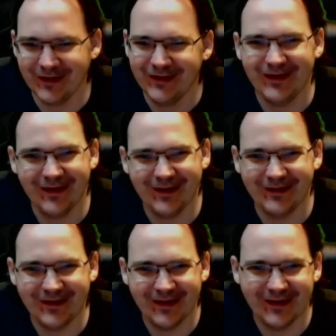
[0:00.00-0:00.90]
and
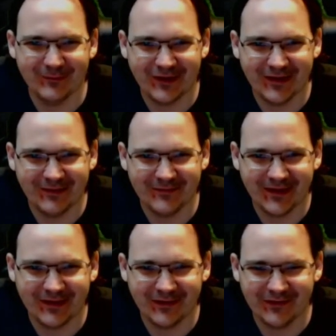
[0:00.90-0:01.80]
they can't play it
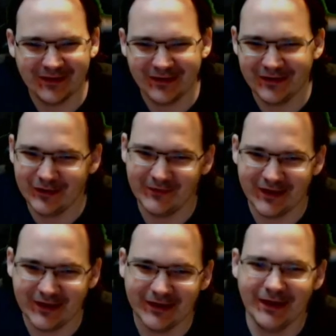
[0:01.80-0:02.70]
because they need to update
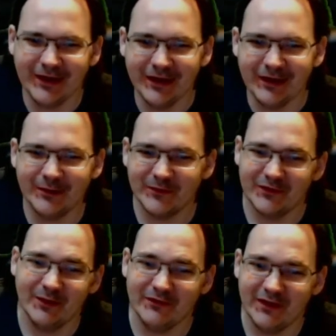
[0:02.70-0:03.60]
it. So
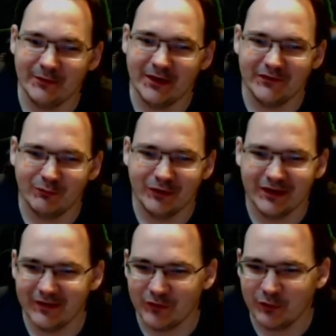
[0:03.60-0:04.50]
that was I just wanted to
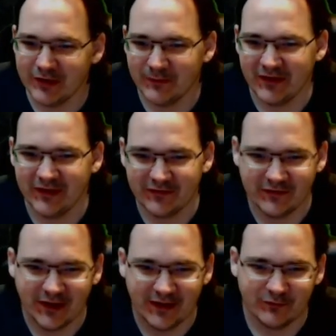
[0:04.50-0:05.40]
give a quick update since
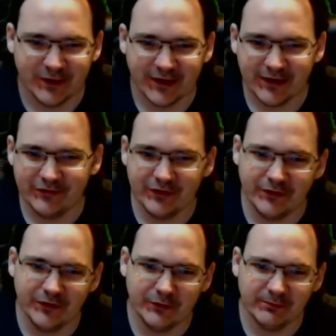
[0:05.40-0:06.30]
last week I had shared the
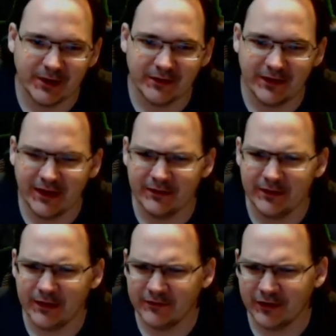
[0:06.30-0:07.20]
news about that,
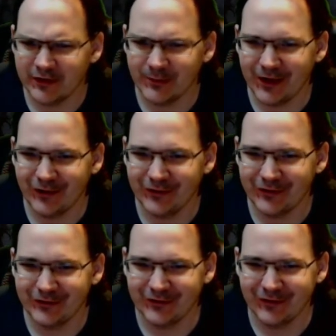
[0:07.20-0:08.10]
talking about how
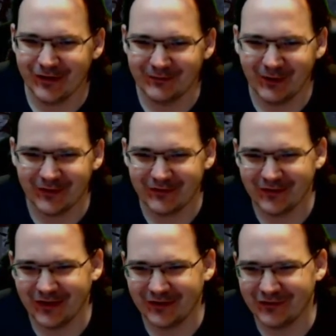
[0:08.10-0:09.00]
their Xboxes
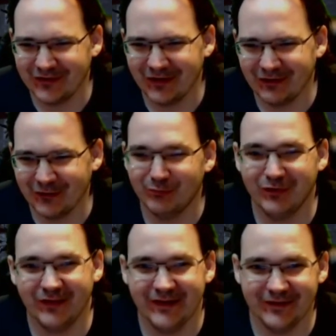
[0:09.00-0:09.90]
got shut down
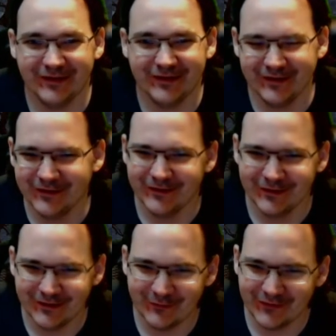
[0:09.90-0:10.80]
completely.
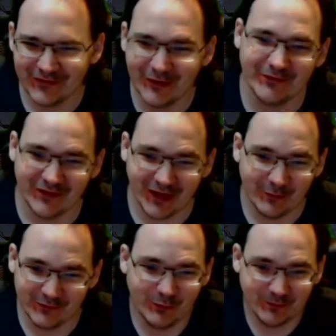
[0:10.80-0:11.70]
That
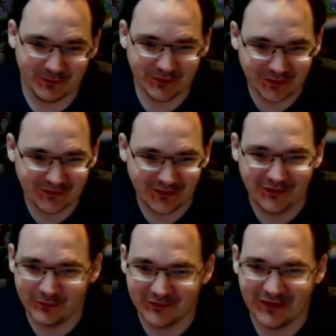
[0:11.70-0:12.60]
was what their sites
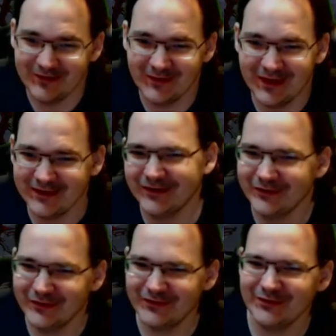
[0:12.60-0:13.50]
were saying, man. You
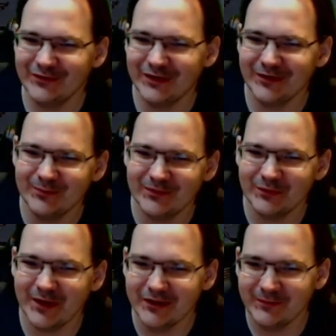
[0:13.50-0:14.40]
know, so we
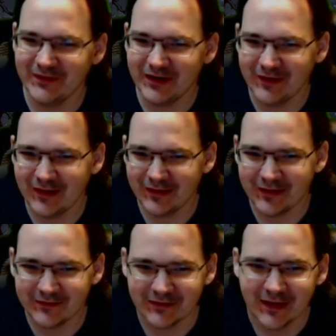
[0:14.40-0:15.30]
got an update on that.
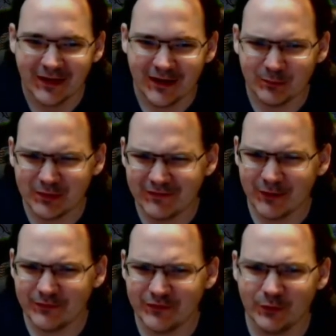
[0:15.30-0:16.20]
Thanks. I believe that
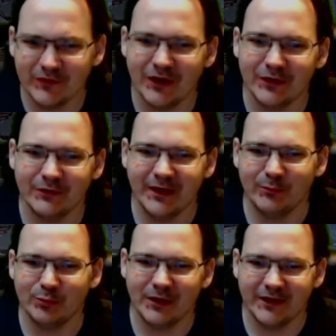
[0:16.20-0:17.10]
was Kotaku that
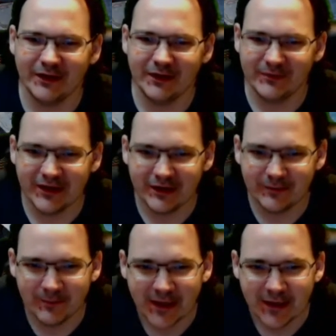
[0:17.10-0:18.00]
brought that update up.
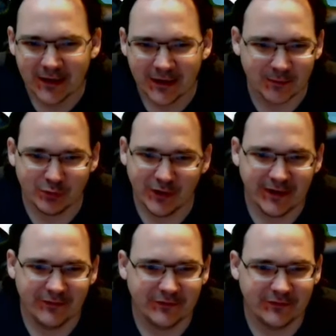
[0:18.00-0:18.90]
Probably
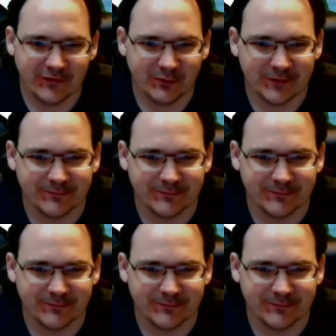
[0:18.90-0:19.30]
others as well.